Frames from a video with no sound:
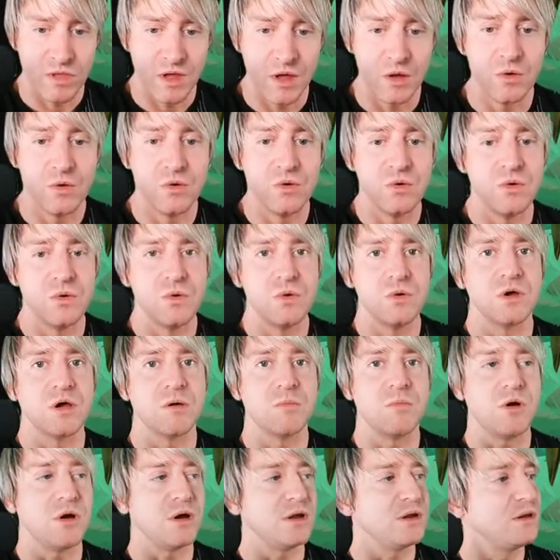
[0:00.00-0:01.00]
Ooh,
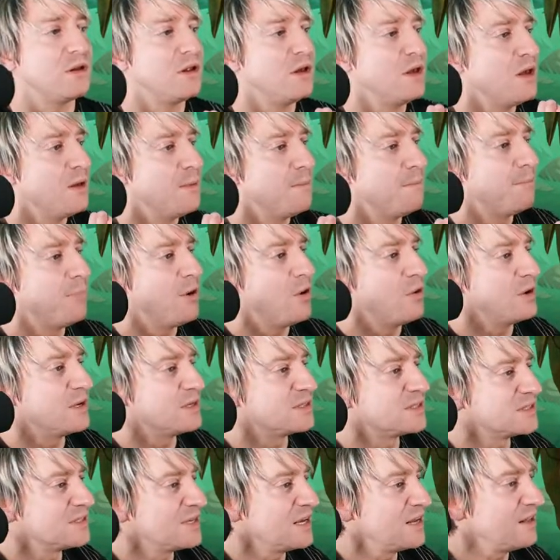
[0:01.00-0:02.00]
come on.
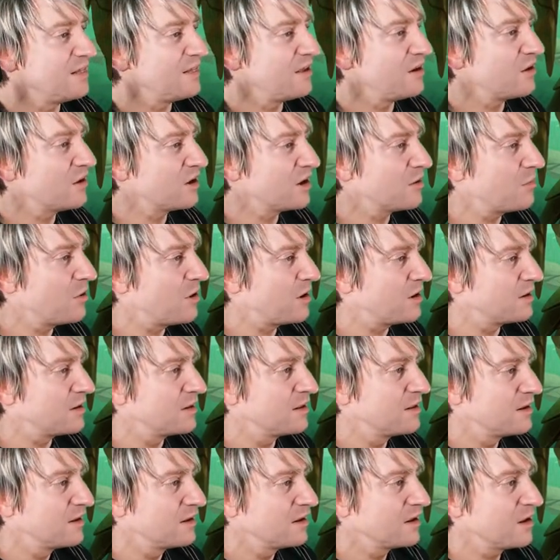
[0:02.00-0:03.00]
Bonus, get in there. Come on.
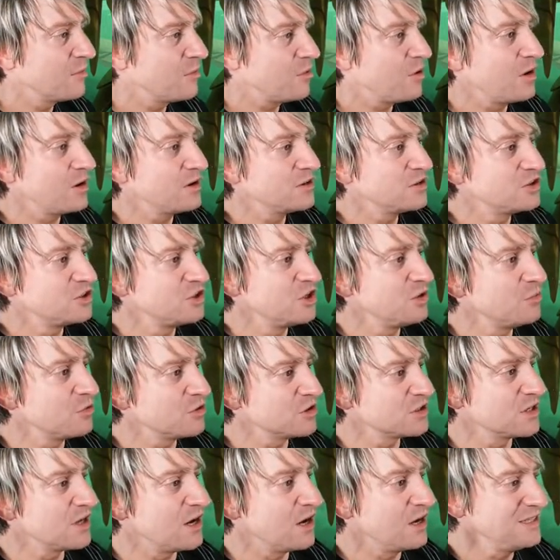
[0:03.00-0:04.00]
Come on. Two
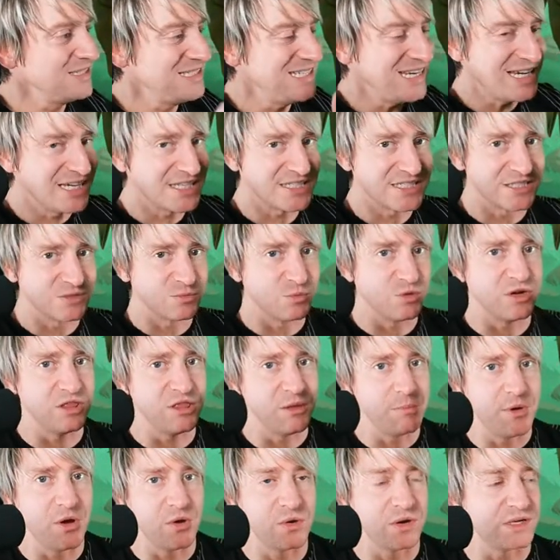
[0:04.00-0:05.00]
more. yes, we're in
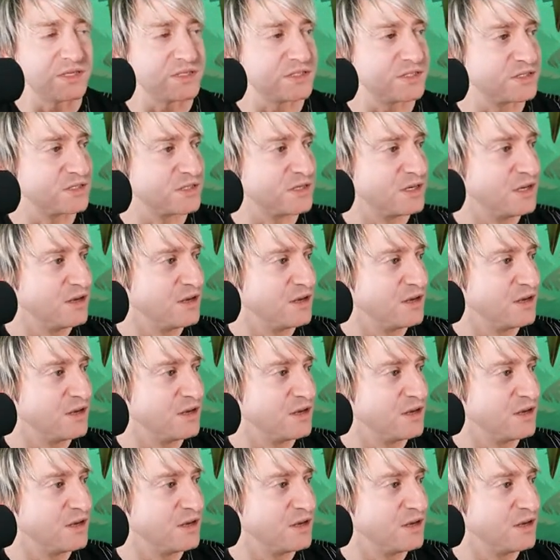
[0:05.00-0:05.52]
the bonus.